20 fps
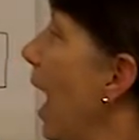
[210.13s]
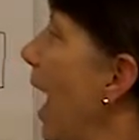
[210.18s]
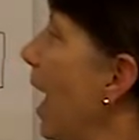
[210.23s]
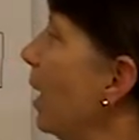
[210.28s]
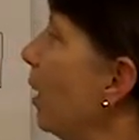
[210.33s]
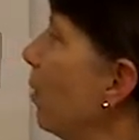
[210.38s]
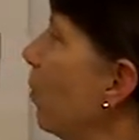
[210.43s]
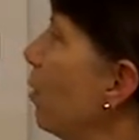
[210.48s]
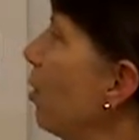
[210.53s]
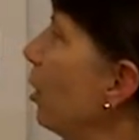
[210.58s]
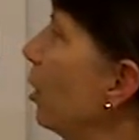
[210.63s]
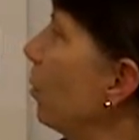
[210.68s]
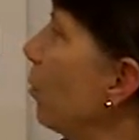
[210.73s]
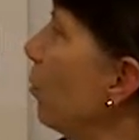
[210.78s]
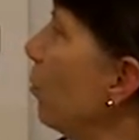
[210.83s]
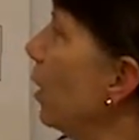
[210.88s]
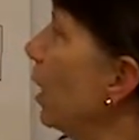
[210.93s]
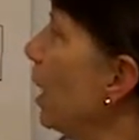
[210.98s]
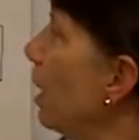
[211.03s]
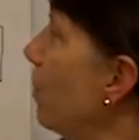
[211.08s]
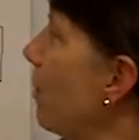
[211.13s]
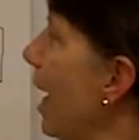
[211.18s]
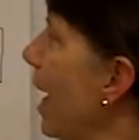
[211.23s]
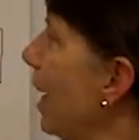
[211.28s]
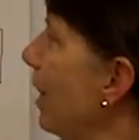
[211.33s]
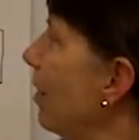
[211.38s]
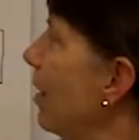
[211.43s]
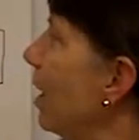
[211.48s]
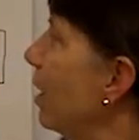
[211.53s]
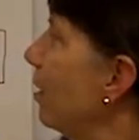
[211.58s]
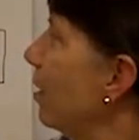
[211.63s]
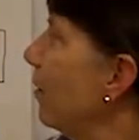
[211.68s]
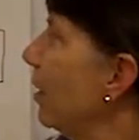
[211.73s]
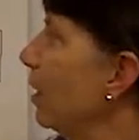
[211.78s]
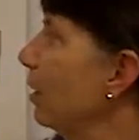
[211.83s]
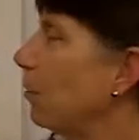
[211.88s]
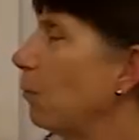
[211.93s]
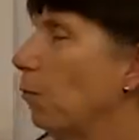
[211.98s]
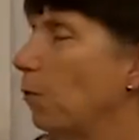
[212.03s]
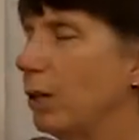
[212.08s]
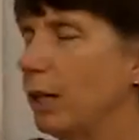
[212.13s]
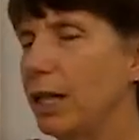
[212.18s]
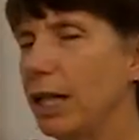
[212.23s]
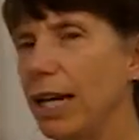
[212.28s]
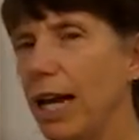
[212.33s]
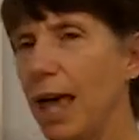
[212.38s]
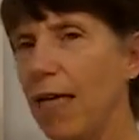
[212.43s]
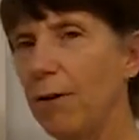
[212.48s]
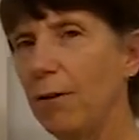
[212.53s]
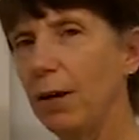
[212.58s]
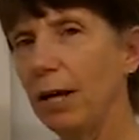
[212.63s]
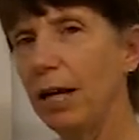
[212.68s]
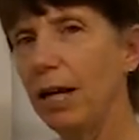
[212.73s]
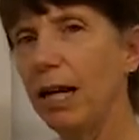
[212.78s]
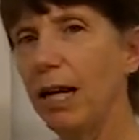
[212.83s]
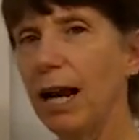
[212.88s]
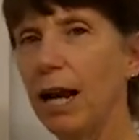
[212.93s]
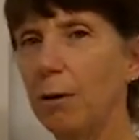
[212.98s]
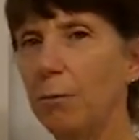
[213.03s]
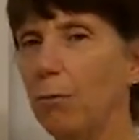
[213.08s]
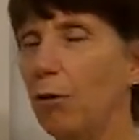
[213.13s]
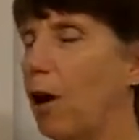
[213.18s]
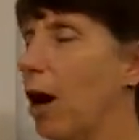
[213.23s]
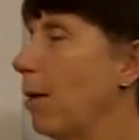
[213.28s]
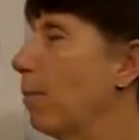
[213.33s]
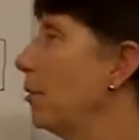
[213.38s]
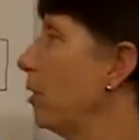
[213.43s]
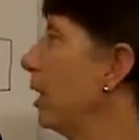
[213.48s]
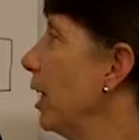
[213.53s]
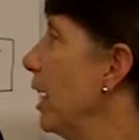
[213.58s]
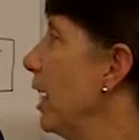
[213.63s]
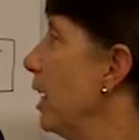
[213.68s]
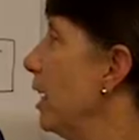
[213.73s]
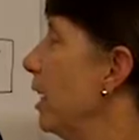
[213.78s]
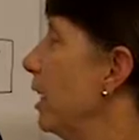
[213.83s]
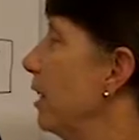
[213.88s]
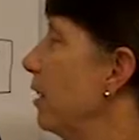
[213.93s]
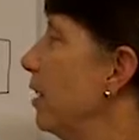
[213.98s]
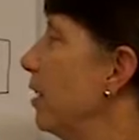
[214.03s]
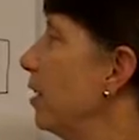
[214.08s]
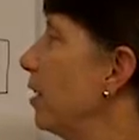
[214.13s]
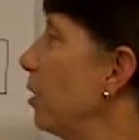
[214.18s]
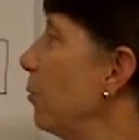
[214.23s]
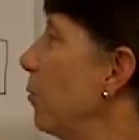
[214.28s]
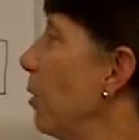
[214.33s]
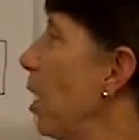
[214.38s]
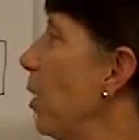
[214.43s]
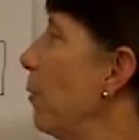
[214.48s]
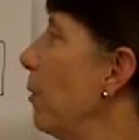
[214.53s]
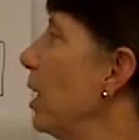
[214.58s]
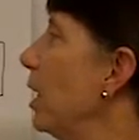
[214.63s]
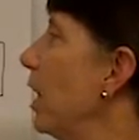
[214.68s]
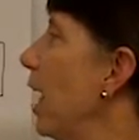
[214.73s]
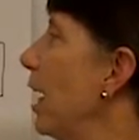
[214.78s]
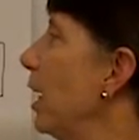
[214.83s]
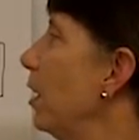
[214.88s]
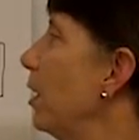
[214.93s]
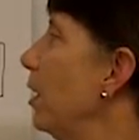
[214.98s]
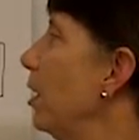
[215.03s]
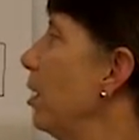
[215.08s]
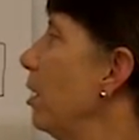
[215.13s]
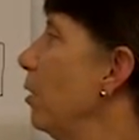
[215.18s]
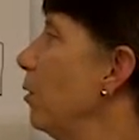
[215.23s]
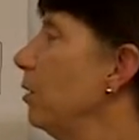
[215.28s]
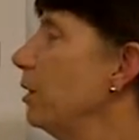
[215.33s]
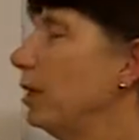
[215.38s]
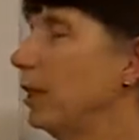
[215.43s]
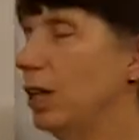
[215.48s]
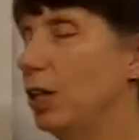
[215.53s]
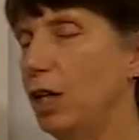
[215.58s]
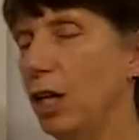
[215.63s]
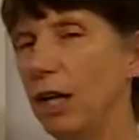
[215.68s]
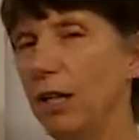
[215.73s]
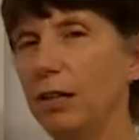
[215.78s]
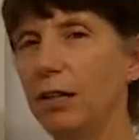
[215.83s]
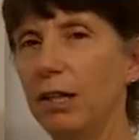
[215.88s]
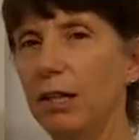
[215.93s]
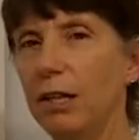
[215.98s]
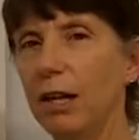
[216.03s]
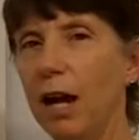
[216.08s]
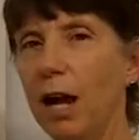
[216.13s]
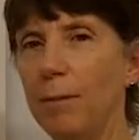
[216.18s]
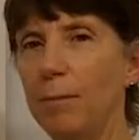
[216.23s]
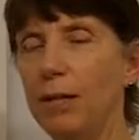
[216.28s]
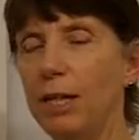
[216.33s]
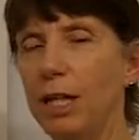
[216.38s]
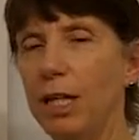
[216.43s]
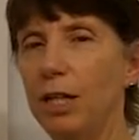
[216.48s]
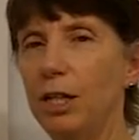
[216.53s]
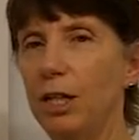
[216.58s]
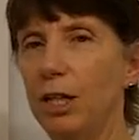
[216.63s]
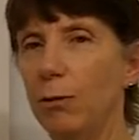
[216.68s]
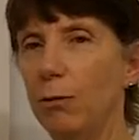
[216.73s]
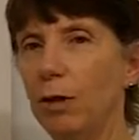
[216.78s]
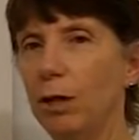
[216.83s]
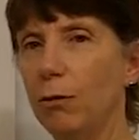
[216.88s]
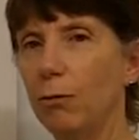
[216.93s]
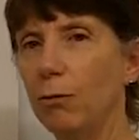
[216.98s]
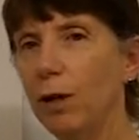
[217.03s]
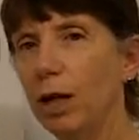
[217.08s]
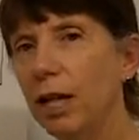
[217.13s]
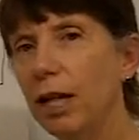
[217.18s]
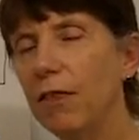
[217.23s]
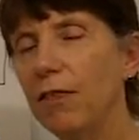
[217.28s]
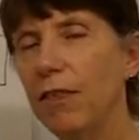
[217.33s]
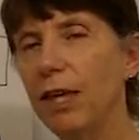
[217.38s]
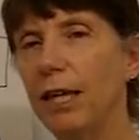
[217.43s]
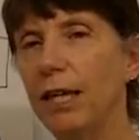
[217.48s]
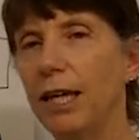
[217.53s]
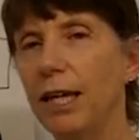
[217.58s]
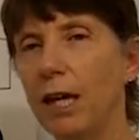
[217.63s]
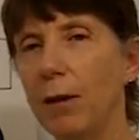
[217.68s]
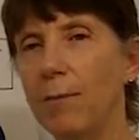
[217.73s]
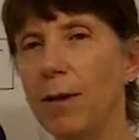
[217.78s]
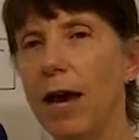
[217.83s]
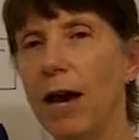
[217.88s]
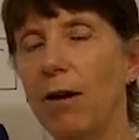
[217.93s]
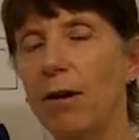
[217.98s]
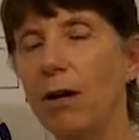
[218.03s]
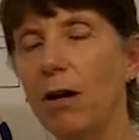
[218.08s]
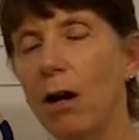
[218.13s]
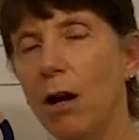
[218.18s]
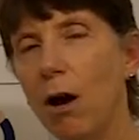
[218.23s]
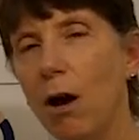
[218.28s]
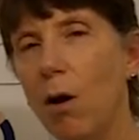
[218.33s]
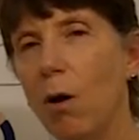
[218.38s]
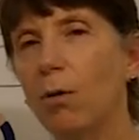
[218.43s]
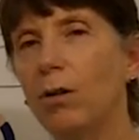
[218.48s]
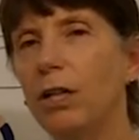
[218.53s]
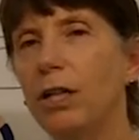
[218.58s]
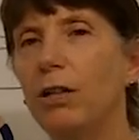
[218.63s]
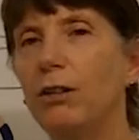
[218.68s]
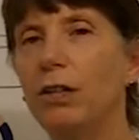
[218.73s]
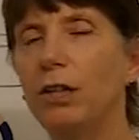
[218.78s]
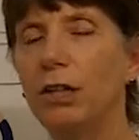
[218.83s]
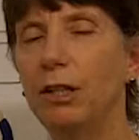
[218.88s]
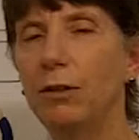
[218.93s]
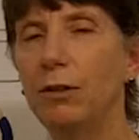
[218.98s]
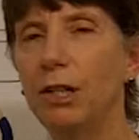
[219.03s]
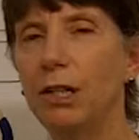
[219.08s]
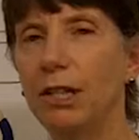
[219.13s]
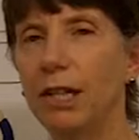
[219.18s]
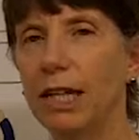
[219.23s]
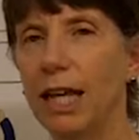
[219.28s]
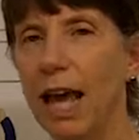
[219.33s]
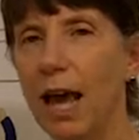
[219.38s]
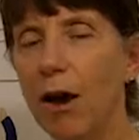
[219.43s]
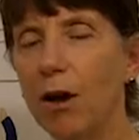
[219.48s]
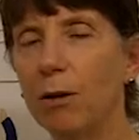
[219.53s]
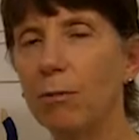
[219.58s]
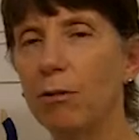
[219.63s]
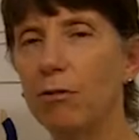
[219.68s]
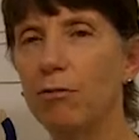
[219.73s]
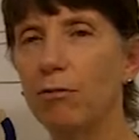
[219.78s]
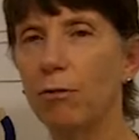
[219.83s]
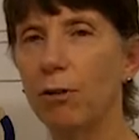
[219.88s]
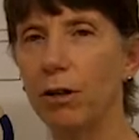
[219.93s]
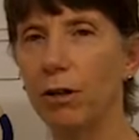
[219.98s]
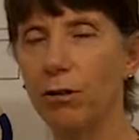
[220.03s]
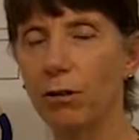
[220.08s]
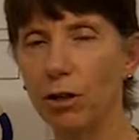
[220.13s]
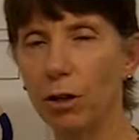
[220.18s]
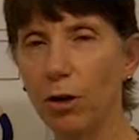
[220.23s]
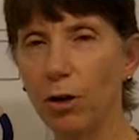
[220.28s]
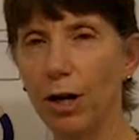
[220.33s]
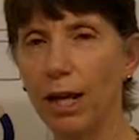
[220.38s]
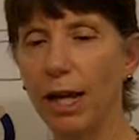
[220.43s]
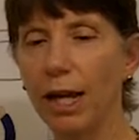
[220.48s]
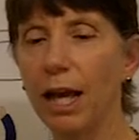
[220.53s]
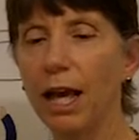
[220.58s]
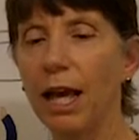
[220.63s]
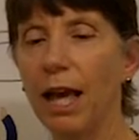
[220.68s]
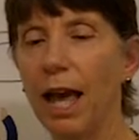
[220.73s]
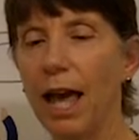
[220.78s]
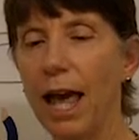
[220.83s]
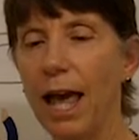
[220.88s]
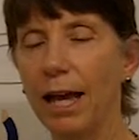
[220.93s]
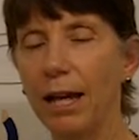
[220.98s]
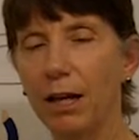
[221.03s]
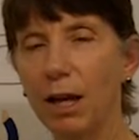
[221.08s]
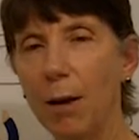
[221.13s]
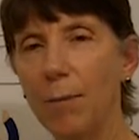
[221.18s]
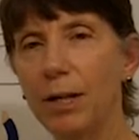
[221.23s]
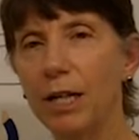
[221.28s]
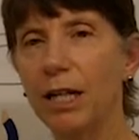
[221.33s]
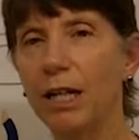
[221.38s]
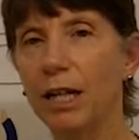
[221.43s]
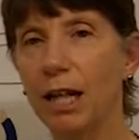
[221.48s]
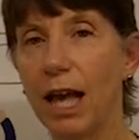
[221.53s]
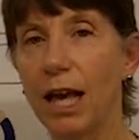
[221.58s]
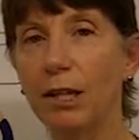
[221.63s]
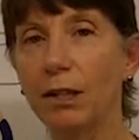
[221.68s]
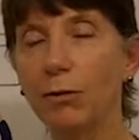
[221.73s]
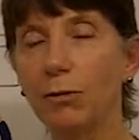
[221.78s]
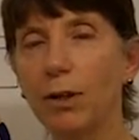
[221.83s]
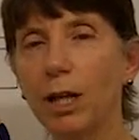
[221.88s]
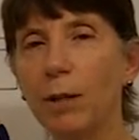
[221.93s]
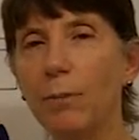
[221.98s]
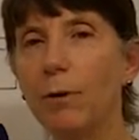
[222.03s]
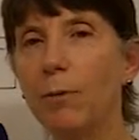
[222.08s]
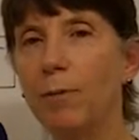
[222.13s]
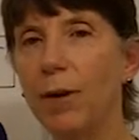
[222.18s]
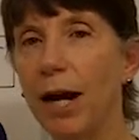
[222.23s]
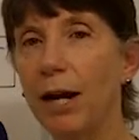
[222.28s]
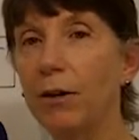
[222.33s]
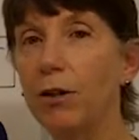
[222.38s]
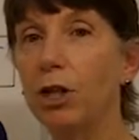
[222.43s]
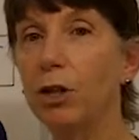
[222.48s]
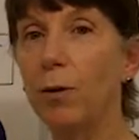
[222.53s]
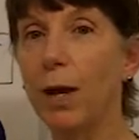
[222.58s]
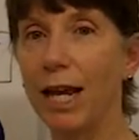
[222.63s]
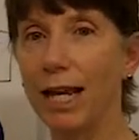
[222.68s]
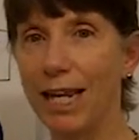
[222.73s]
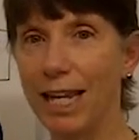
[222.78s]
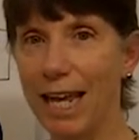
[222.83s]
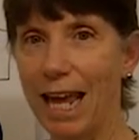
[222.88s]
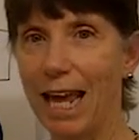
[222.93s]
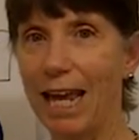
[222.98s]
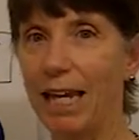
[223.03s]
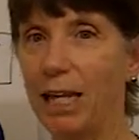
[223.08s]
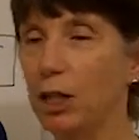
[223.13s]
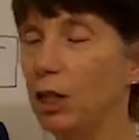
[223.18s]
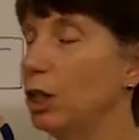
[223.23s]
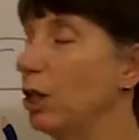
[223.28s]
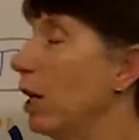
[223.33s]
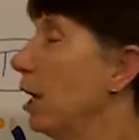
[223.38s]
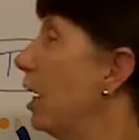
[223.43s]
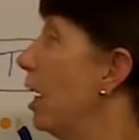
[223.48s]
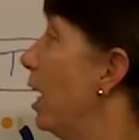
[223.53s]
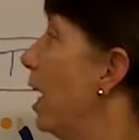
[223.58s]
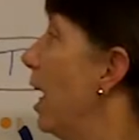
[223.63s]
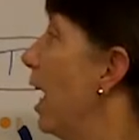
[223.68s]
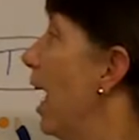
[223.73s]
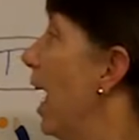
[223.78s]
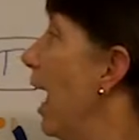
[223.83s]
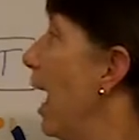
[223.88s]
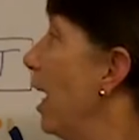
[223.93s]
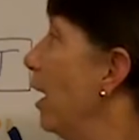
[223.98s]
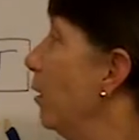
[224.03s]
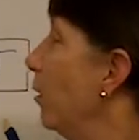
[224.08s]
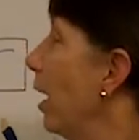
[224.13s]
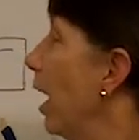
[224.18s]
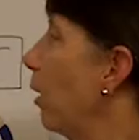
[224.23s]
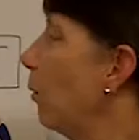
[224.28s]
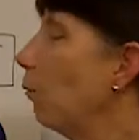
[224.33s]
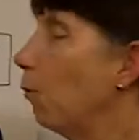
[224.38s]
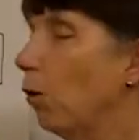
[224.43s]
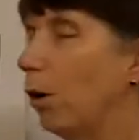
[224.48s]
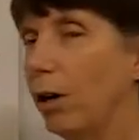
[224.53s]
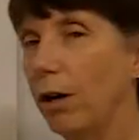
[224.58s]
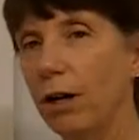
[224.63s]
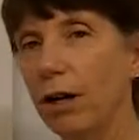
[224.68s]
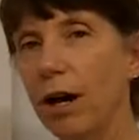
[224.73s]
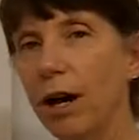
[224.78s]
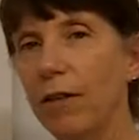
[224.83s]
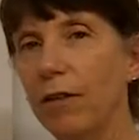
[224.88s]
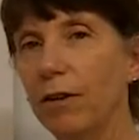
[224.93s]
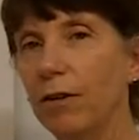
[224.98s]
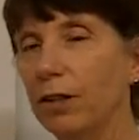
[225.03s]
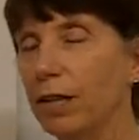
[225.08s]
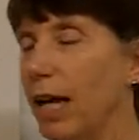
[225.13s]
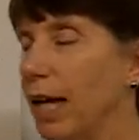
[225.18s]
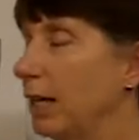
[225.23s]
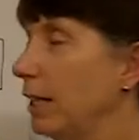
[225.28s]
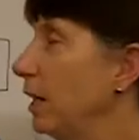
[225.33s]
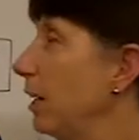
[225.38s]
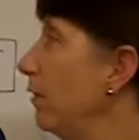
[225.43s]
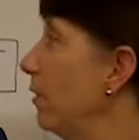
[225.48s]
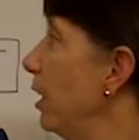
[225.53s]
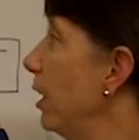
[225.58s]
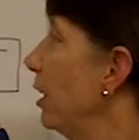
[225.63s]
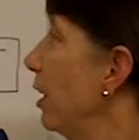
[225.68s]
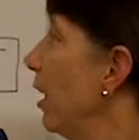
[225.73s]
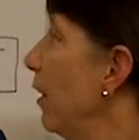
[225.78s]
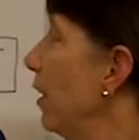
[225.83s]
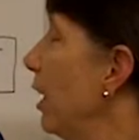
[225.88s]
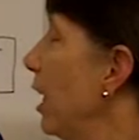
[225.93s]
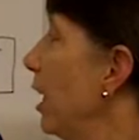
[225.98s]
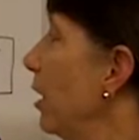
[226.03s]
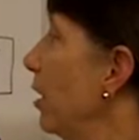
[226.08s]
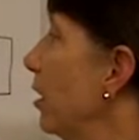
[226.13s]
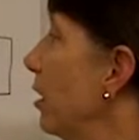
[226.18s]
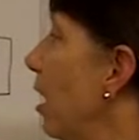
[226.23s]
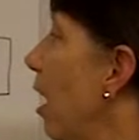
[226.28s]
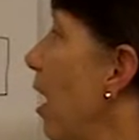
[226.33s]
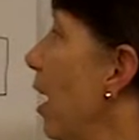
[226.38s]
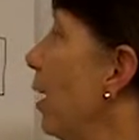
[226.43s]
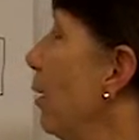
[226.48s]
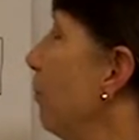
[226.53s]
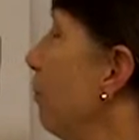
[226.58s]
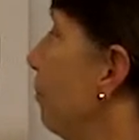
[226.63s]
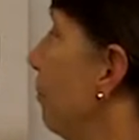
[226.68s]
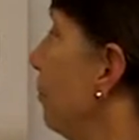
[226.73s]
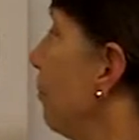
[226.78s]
And in order to really make these things work together and connect properly, this is where we like to use just-in-time teaching, where you're really thinking about holding your students accountable for their learning and coming to class really prepared to engage and work on those activities on the inside.